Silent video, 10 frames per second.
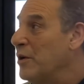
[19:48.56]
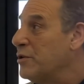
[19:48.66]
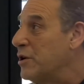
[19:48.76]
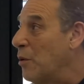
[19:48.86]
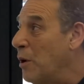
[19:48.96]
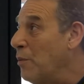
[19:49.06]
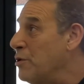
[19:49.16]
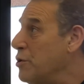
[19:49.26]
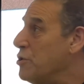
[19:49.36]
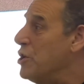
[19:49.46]
So what
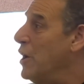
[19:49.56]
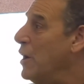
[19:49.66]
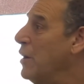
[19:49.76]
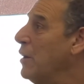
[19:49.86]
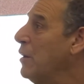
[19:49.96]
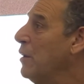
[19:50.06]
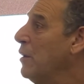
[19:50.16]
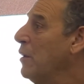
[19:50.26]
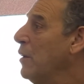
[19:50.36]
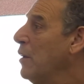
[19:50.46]
would you check?
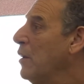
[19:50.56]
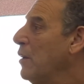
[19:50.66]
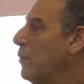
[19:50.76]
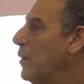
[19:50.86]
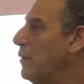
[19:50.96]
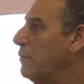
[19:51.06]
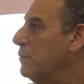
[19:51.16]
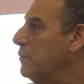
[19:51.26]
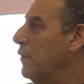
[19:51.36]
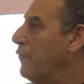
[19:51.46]
Well,
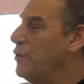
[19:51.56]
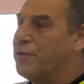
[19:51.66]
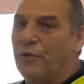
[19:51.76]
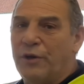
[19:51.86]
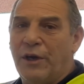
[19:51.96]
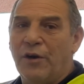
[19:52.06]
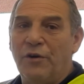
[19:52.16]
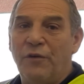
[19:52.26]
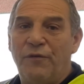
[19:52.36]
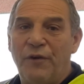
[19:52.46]
first of all, you get on
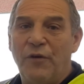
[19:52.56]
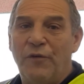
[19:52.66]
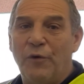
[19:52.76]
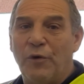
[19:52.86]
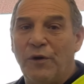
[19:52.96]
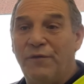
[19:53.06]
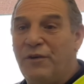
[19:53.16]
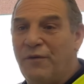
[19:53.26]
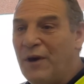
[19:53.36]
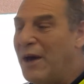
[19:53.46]
your forklift,
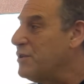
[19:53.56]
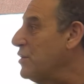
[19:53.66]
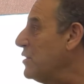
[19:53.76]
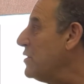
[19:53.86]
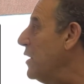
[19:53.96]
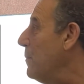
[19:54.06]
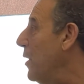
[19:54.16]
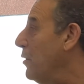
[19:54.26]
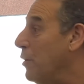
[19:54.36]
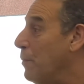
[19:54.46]
you fasten your
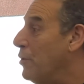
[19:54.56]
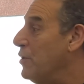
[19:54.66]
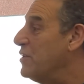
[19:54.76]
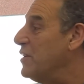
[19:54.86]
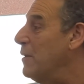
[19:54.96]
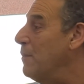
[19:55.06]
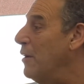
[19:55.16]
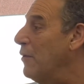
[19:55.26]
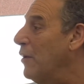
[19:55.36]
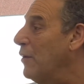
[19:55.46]
seatbelt, you put your
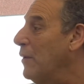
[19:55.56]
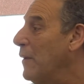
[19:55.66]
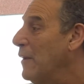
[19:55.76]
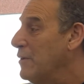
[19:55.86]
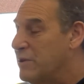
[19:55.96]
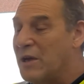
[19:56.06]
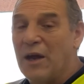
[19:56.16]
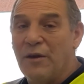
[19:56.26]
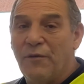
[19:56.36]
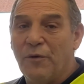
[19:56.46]
seatbelt on
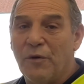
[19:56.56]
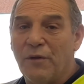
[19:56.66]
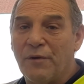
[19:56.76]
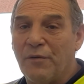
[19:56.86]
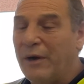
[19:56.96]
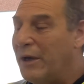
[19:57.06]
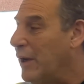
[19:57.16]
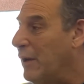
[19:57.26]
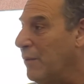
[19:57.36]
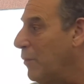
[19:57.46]
start your forklift
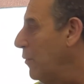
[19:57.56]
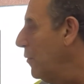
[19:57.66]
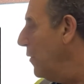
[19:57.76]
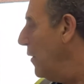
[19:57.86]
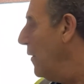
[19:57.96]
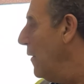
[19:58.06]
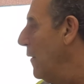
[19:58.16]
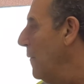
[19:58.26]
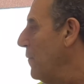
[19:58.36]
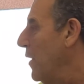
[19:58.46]
correctly.
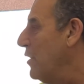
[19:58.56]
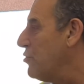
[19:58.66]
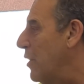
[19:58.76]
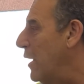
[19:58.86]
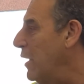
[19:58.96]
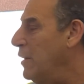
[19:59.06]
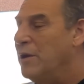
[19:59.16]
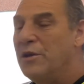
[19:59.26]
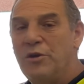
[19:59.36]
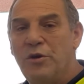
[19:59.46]
It's running,
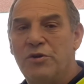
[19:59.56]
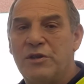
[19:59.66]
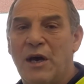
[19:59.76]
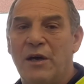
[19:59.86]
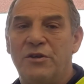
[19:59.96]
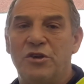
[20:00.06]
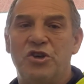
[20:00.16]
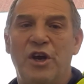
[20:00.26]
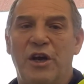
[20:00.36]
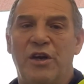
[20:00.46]
you start to
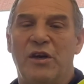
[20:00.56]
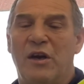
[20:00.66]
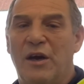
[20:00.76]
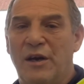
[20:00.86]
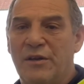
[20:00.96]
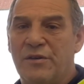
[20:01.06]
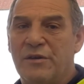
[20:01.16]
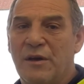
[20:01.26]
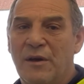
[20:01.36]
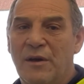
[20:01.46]
check your lights.
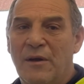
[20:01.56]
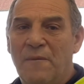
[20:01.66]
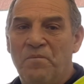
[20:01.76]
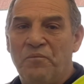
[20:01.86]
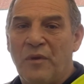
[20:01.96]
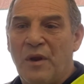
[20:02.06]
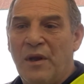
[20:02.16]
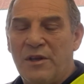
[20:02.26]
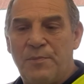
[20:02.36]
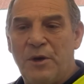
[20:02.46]

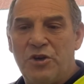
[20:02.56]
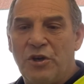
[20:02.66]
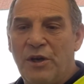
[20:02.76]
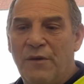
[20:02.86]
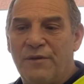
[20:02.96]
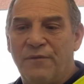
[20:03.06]
Especially if it's a